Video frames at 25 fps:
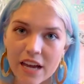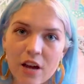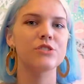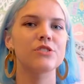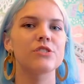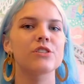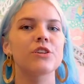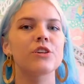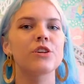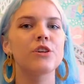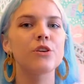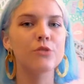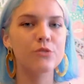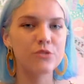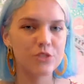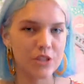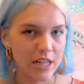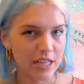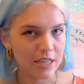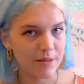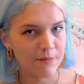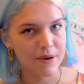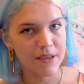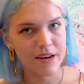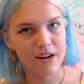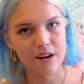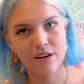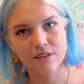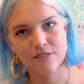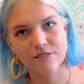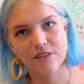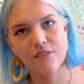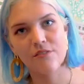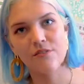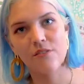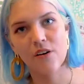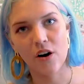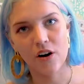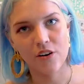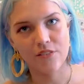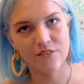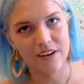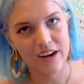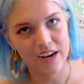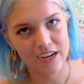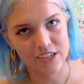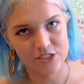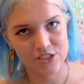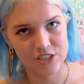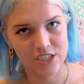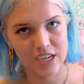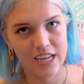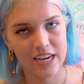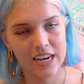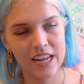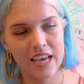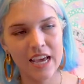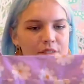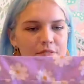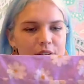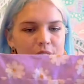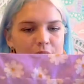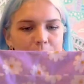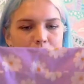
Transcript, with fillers: which is a huge element of fall fashion. If